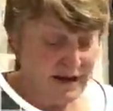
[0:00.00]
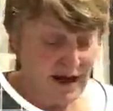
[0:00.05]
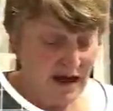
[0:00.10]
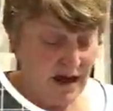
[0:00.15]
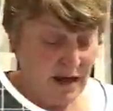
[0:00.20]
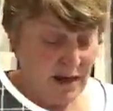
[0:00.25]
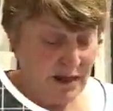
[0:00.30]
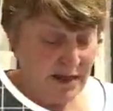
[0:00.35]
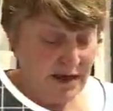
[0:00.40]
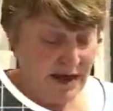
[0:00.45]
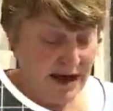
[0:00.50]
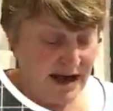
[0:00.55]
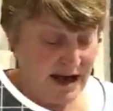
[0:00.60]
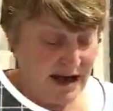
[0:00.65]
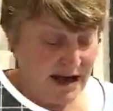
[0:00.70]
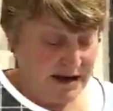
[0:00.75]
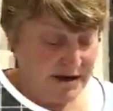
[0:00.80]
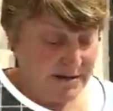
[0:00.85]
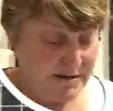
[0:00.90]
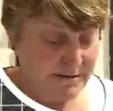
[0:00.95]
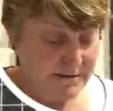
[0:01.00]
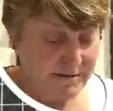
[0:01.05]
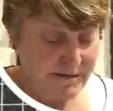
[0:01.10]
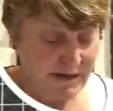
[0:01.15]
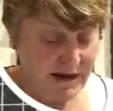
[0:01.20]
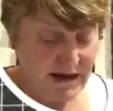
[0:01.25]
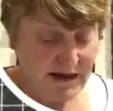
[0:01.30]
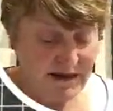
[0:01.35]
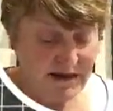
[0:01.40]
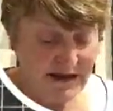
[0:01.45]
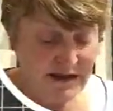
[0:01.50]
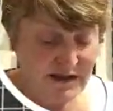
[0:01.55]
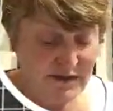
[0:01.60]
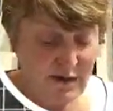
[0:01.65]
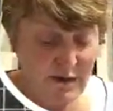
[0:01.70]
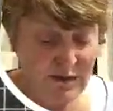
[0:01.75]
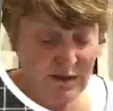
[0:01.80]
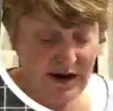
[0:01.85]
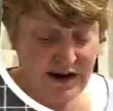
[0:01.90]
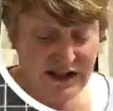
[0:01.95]
And then this
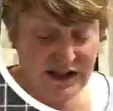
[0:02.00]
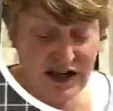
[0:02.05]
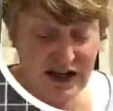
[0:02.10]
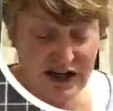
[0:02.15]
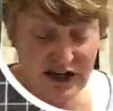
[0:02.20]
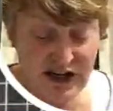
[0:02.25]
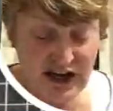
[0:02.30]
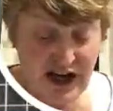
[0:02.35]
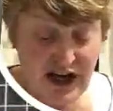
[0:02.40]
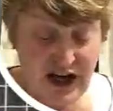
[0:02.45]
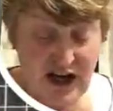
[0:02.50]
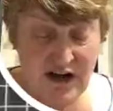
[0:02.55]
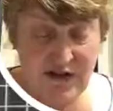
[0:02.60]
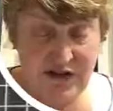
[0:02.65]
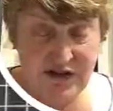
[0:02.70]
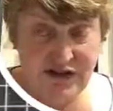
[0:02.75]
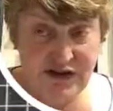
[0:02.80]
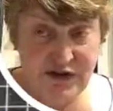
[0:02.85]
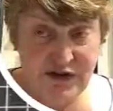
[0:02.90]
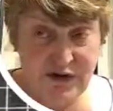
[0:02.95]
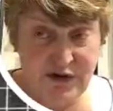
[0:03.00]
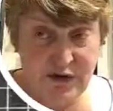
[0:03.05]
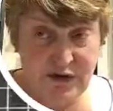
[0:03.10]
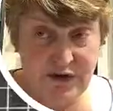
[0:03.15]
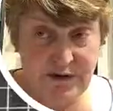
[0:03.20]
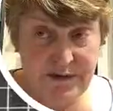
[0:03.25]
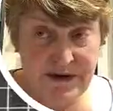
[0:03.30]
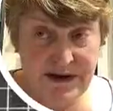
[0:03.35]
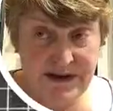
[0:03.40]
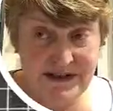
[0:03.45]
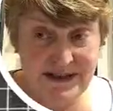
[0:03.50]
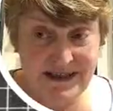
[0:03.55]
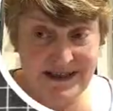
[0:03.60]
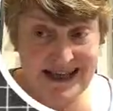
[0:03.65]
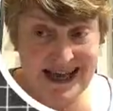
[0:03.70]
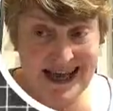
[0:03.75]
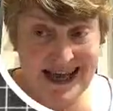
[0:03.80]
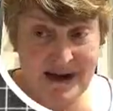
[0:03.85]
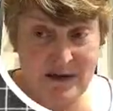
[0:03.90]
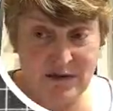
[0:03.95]
one we're actually going to cut the two corner pieces
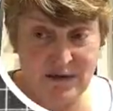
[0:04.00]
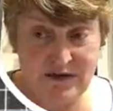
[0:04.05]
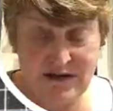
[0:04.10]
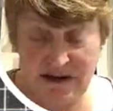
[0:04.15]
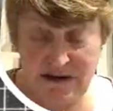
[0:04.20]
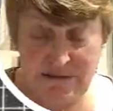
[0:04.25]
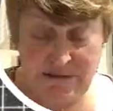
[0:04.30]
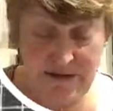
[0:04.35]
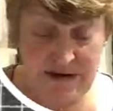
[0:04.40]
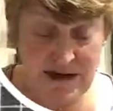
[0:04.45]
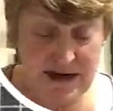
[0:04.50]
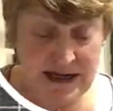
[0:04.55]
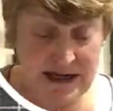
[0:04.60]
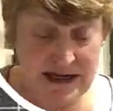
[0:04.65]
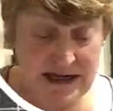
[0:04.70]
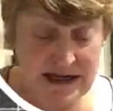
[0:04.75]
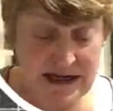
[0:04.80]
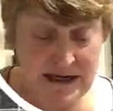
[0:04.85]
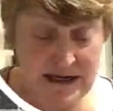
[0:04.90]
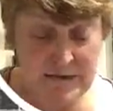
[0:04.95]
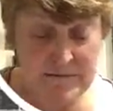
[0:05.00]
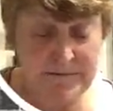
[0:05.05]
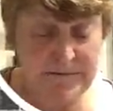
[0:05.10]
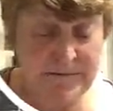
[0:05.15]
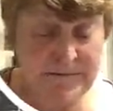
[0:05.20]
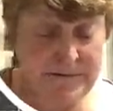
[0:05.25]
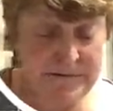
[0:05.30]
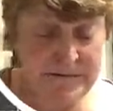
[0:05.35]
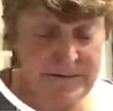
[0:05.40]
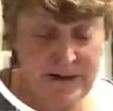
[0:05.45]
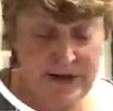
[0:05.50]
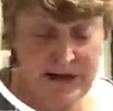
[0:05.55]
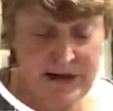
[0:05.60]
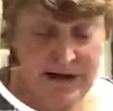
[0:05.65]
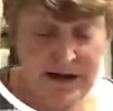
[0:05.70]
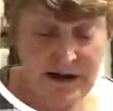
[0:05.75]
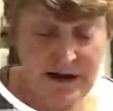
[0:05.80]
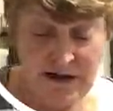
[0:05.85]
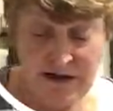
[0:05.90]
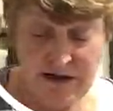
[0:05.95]
out completely.
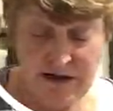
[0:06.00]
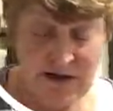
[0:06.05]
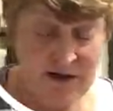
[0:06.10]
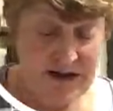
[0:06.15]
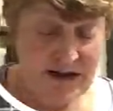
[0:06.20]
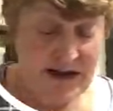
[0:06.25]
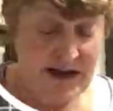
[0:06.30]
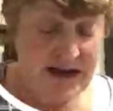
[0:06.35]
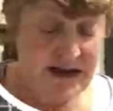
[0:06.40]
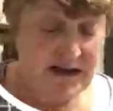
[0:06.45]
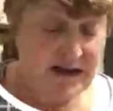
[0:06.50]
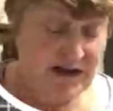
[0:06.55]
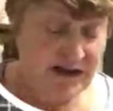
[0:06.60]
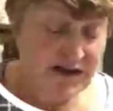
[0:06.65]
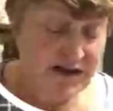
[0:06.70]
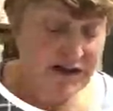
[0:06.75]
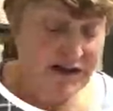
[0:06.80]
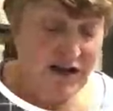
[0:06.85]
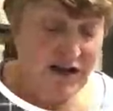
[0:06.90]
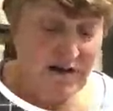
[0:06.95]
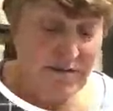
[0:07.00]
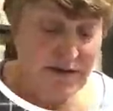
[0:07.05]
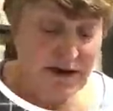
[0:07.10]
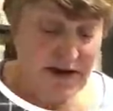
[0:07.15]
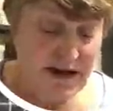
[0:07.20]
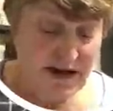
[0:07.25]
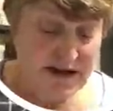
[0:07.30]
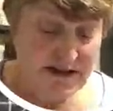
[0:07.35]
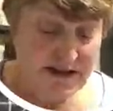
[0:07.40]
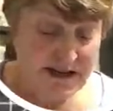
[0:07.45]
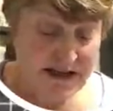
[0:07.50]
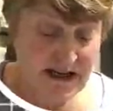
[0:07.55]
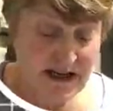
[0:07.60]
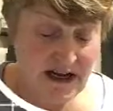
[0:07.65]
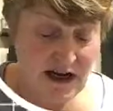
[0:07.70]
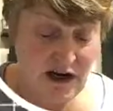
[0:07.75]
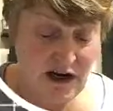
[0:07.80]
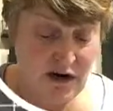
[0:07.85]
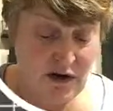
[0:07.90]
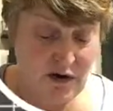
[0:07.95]
So again, I start by cutting
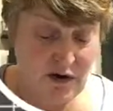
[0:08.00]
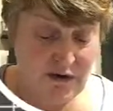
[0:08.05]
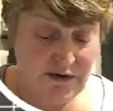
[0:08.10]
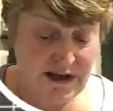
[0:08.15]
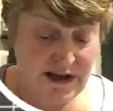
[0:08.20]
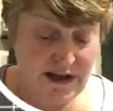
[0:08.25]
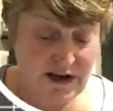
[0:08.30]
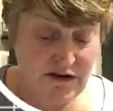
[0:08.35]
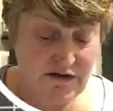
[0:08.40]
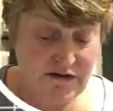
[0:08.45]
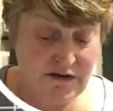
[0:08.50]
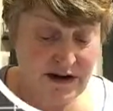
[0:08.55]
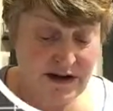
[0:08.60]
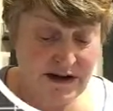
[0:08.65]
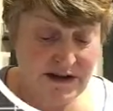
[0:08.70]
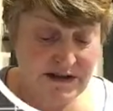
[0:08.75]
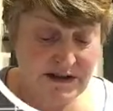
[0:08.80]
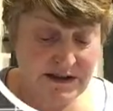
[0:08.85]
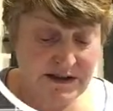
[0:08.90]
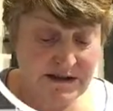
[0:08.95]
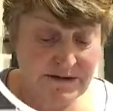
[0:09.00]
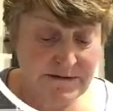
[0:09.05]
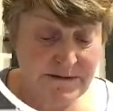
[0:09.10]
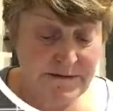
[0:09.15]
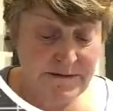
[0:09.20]
along that crease